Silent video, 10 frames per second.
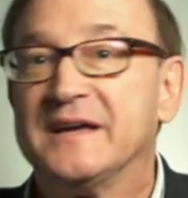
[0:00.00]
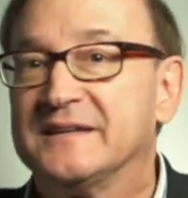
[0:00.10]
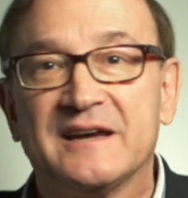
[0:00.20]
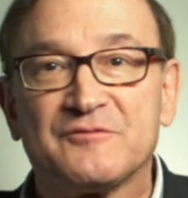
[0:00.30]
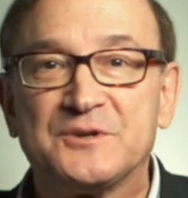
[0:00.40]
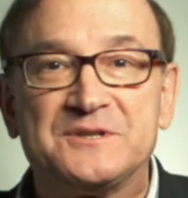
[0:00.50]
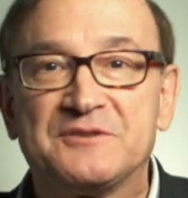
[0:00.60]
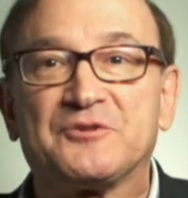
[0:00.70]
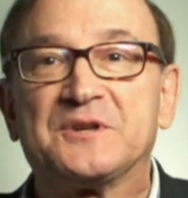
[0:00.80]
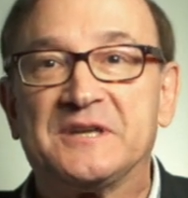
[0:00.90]
And every
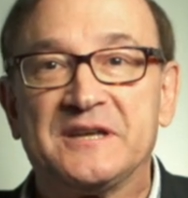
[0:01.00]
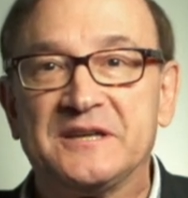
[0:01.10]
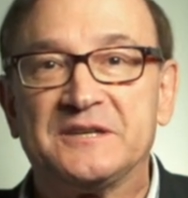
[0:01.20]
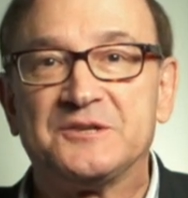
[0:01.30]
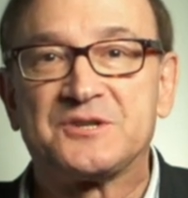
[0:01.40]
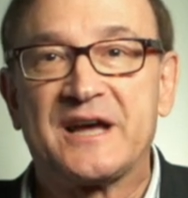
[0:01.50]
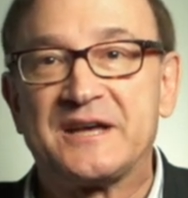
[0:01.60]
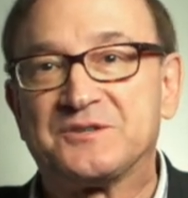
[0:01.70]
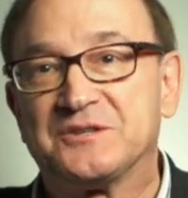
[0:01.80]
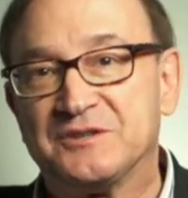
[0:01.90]
different gauge
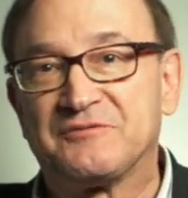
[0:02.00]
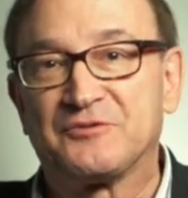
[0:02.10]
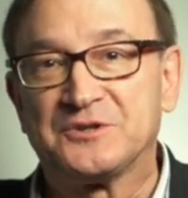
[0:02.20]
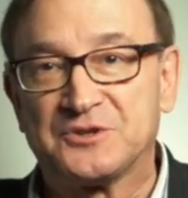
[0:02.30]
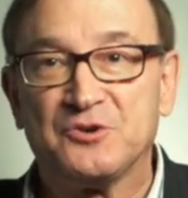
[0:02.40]
has a different